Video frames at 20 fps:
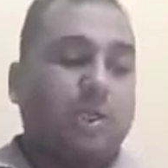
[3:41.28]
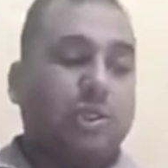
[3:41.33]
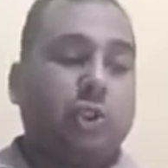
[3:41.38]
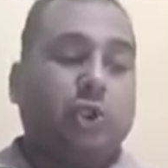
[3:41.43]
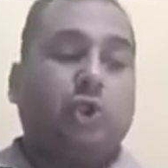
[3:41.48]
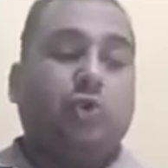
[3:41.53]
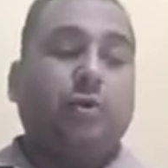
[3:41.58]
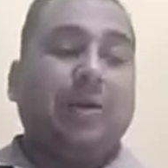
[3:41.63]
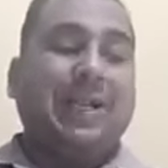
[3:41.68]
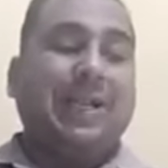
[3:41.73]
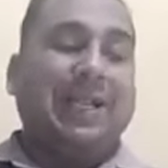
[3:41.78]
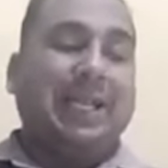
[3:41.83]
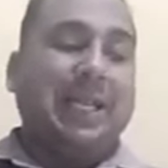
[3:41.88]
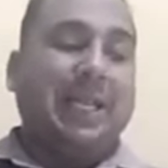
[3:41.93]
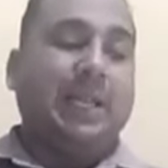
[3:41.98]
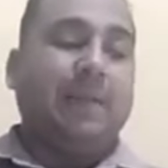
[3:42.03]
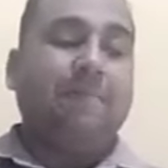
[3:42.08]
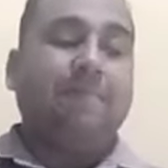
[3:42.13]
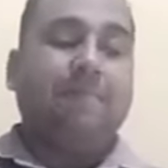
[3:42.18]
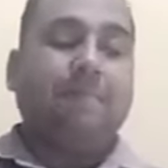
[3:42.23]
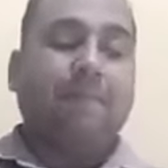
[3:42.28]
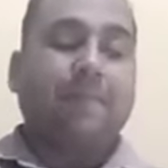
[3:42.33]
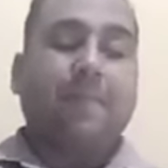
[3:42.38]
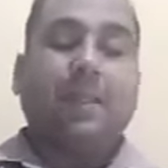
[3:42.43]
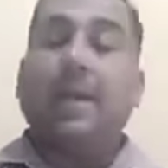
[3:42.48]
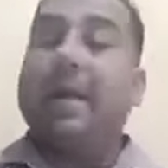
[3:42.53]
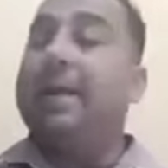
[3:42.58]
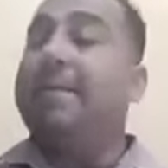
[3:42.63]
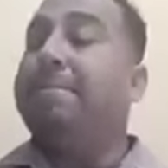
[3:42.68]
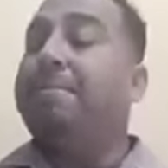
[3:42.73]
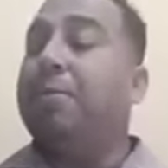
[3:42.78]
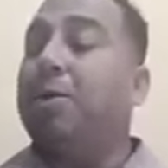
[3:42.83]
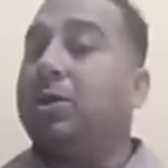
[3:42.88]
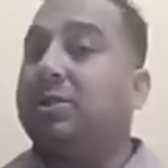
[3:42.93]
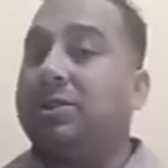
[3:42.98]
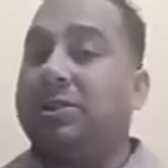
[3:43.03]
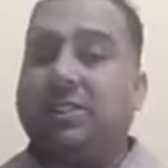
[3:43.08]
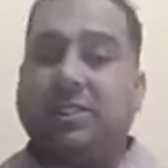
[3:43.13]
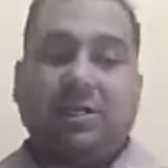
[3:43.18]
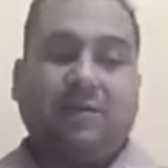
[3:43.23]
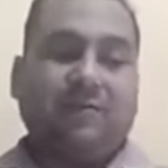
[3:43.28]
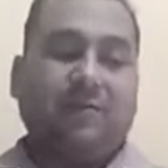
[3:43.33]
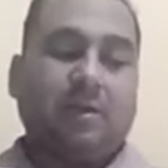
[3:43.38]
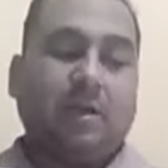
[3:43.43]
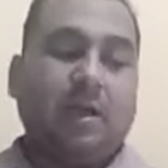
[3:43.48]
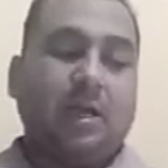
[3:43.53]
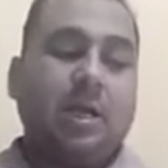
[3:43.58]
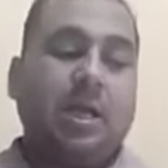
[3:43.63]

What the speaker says: Sweetly in positive,